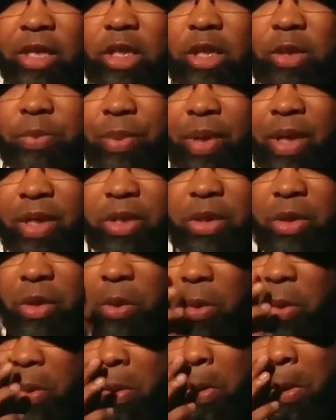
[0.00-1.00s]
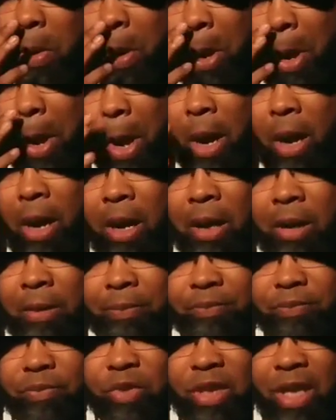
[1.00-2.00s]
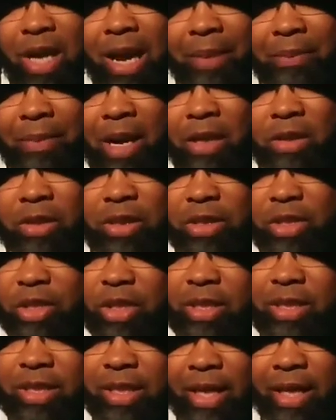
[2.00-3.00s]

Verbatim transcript: special time out to just